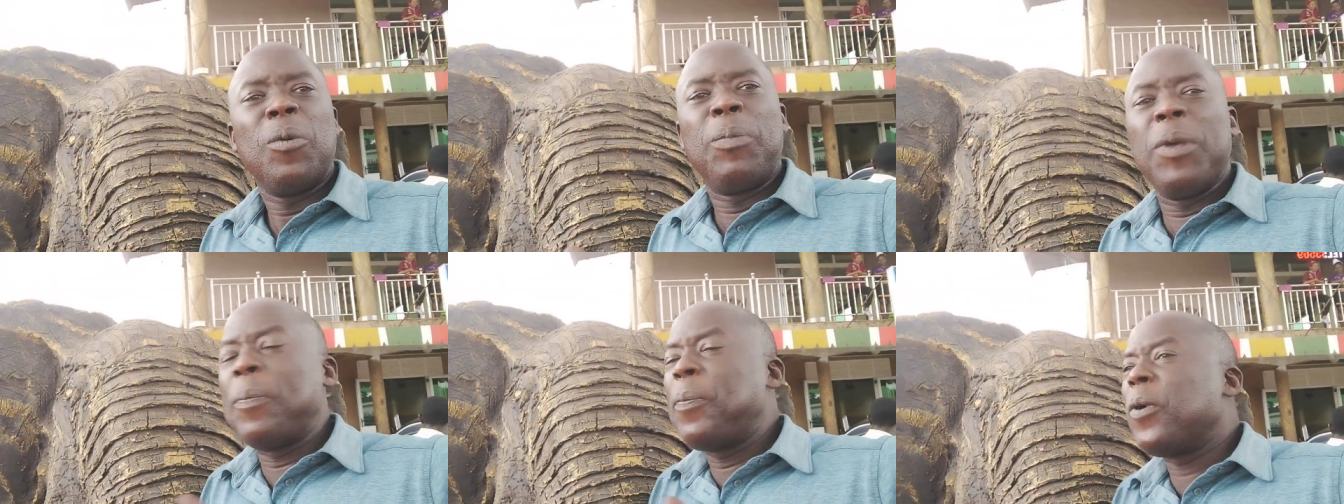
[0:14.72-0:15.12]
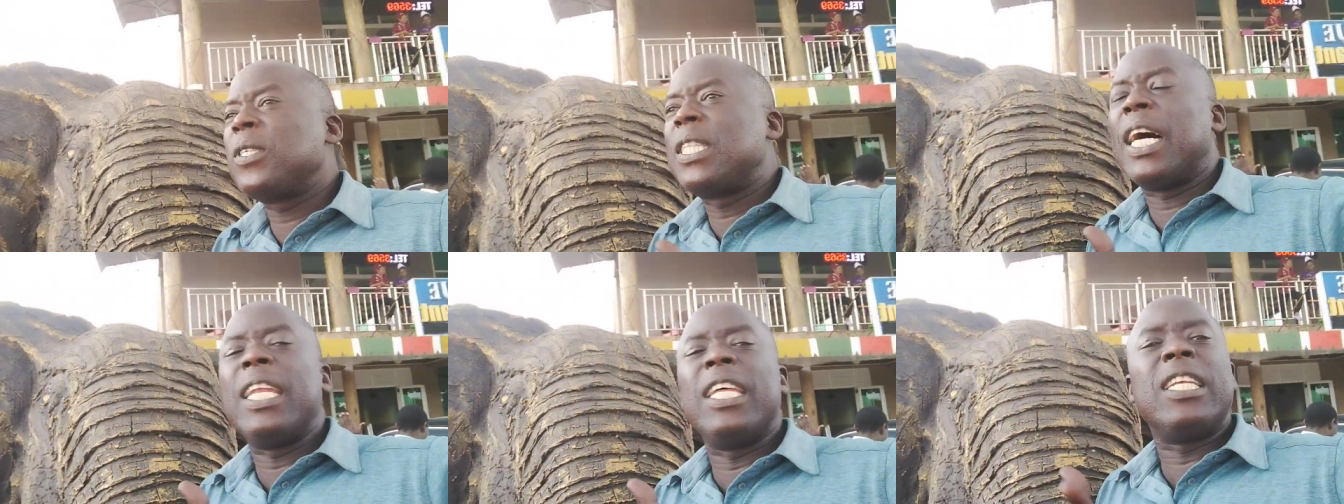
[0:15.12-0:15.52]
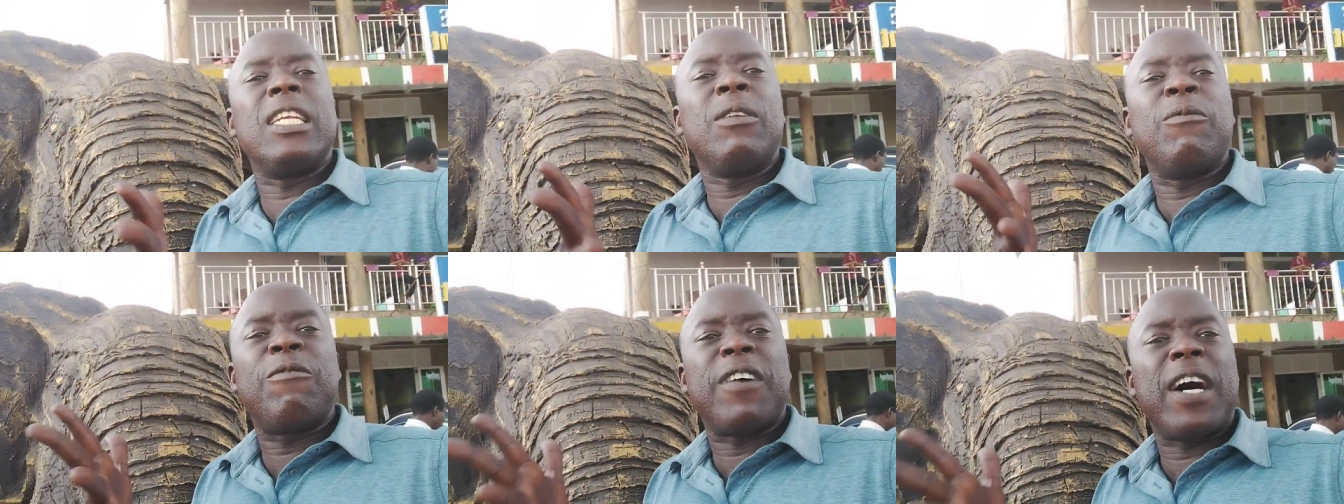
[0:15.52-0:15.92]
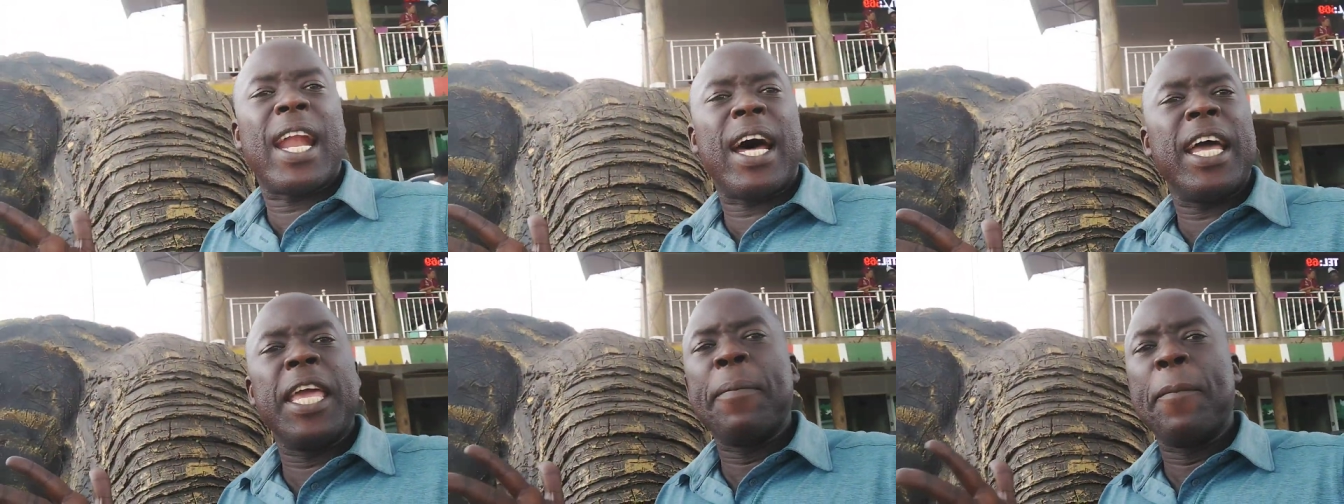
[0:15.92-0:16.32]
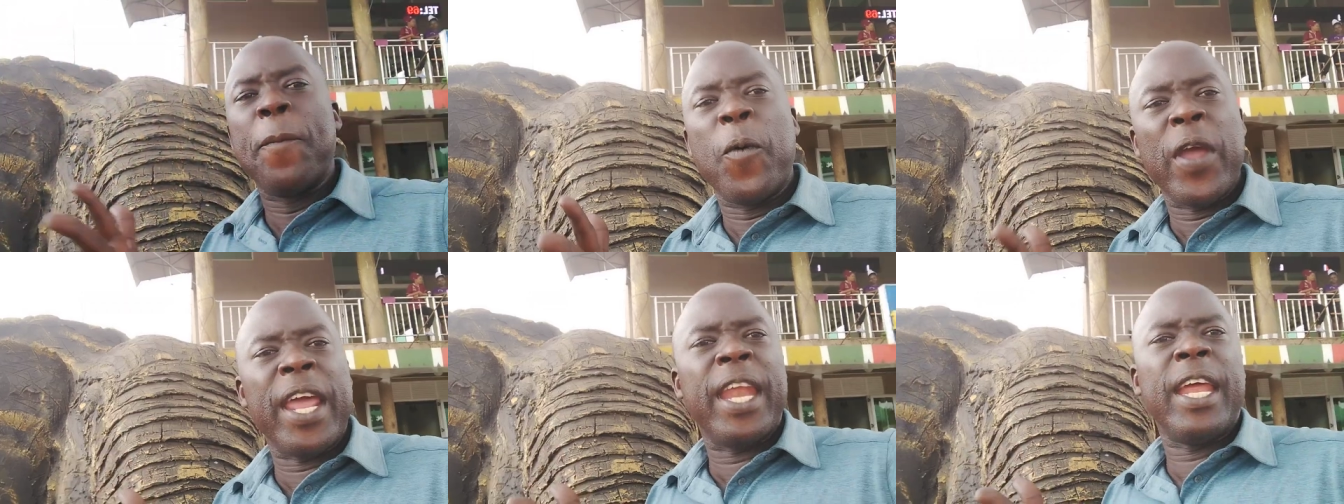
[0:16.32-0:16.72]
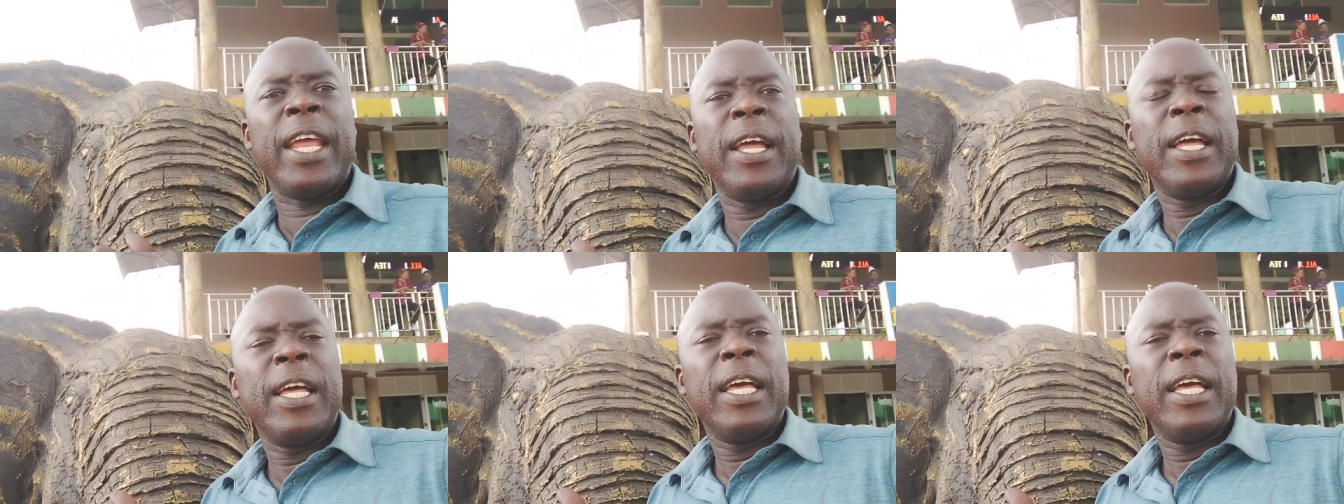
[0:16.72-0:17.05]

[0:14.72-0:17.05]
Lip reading: People studied in Mvara, in Mwiri.